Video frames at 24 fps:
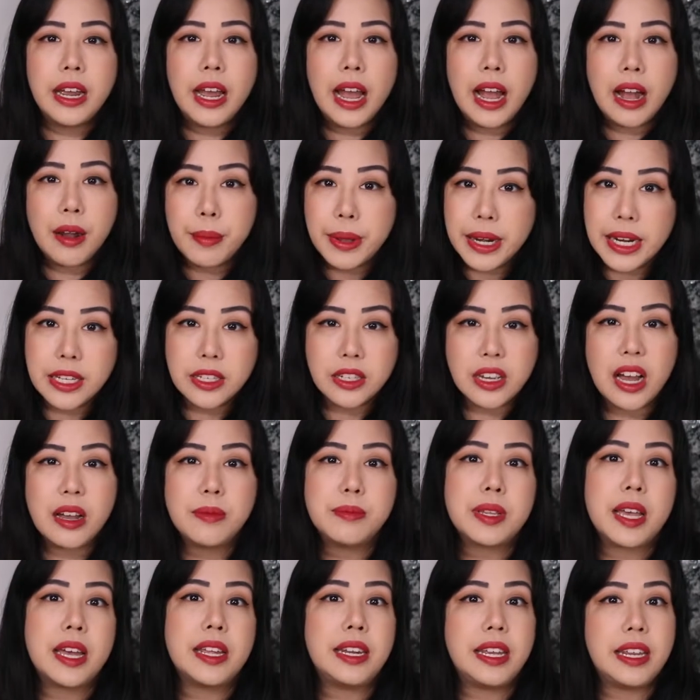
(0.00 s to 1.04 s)
how many times
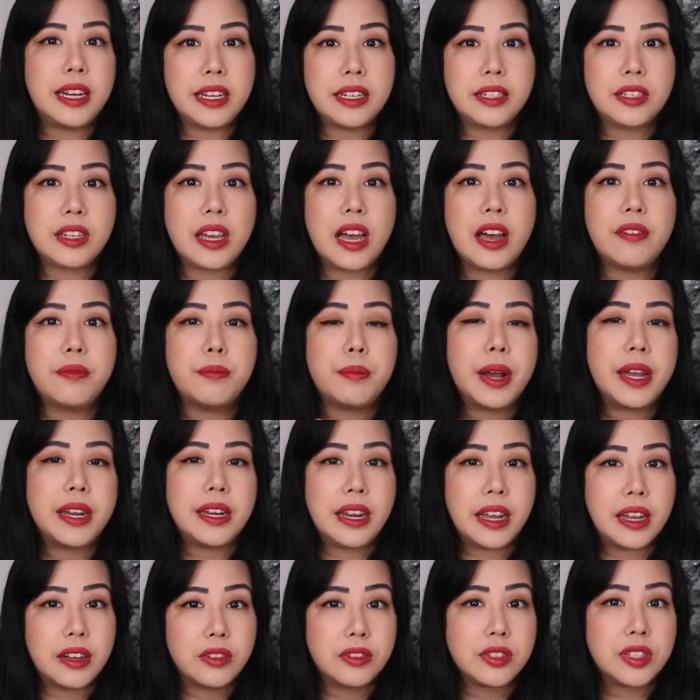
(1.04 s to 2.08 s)
I needed to have my
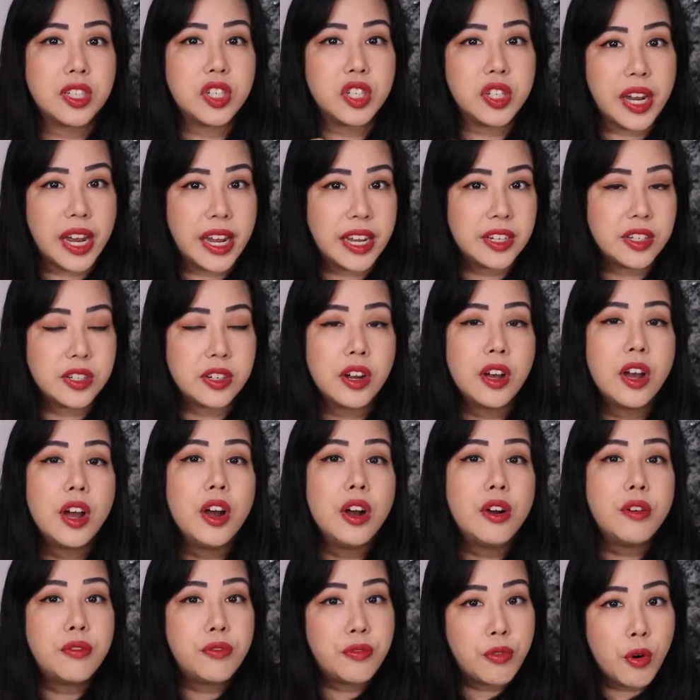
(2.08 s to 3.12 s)
nails changed
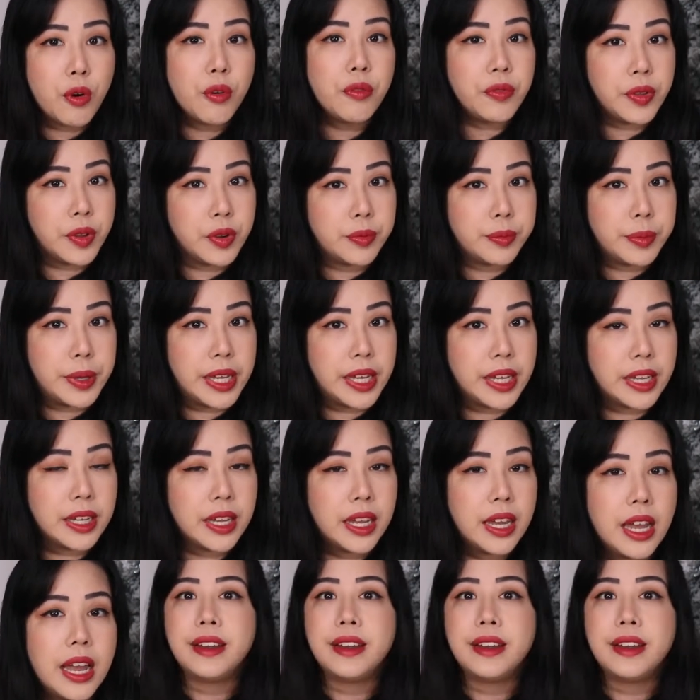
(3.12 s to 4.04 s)
for filming.